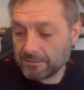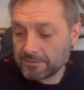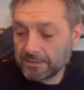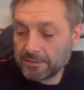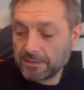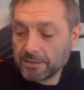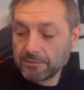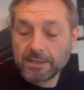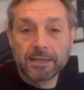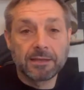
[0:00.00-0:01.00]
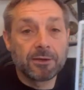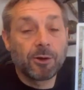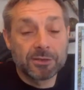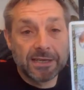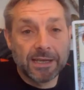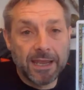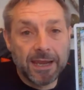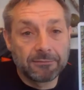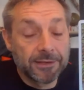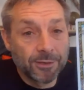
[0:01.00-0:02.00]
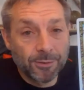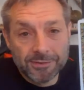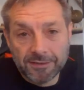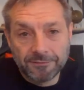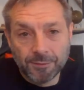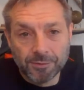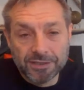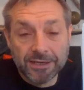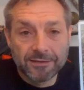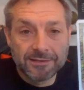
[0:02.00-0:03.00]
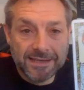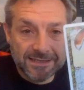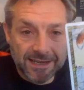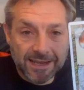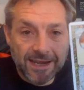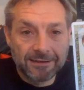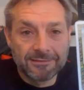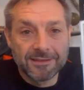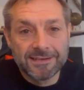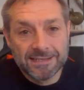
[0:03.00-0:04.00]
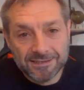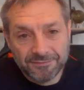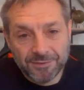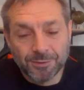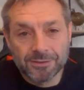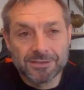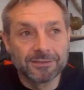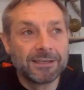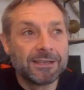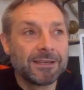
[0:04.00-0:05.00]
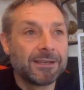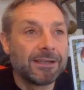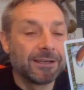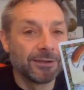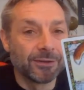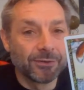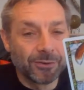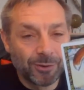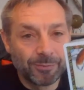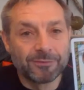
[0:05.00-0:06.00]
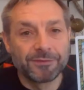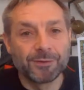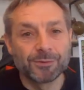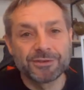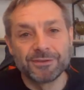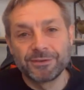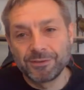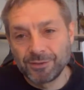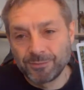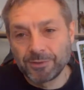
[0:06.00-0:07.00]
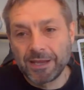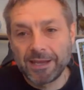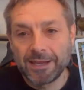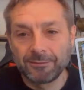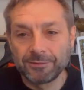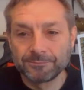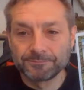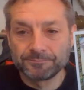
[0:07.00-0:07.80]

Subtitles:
So you get the Arctic hare and the Arctic fox, you get the desert hare and the desert fox, and the urban fox and the urban hare.